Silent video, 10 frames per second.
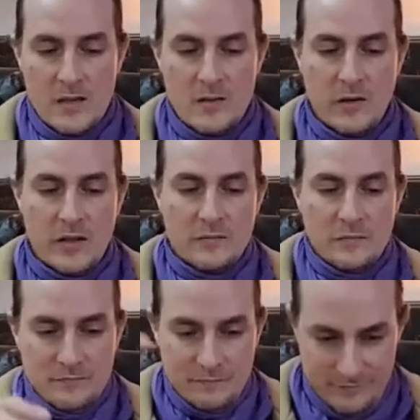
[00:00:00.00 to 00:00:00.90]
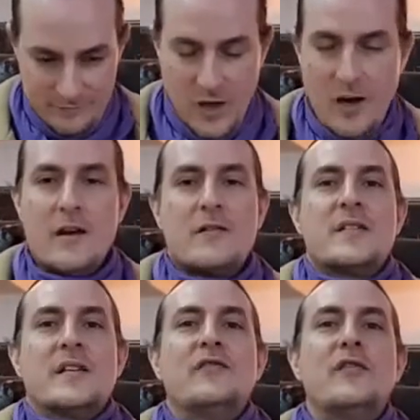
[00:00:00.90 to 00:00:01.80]
So it
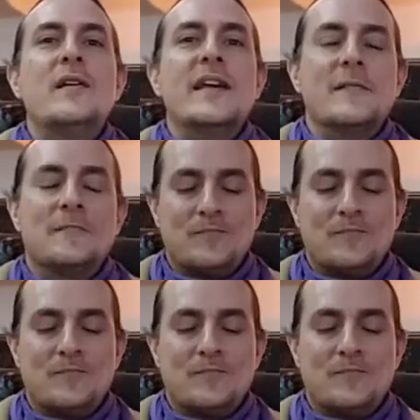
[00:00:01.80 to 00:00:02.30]
colors it fully,